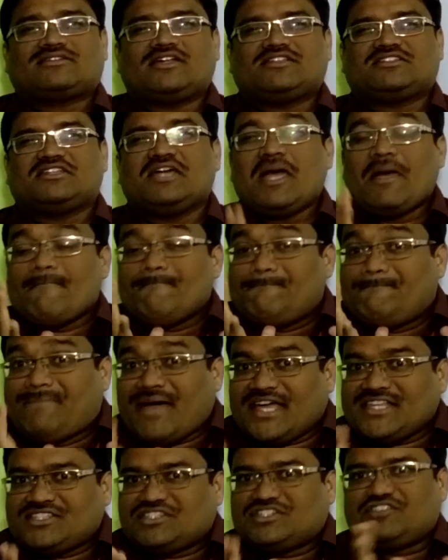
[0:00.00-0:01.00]
discussed.
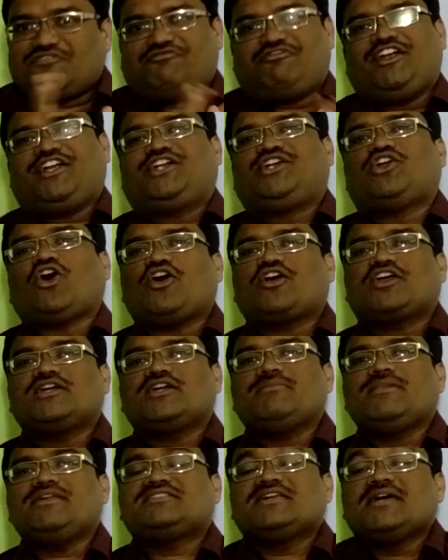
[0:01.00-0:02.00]
Best fit.
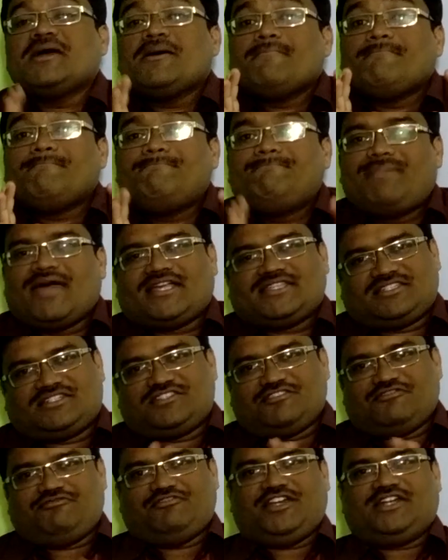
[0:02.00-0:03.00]
Docking means
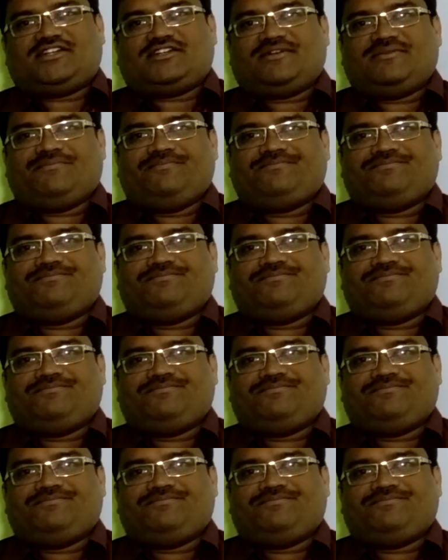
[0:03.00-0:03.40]
best fit.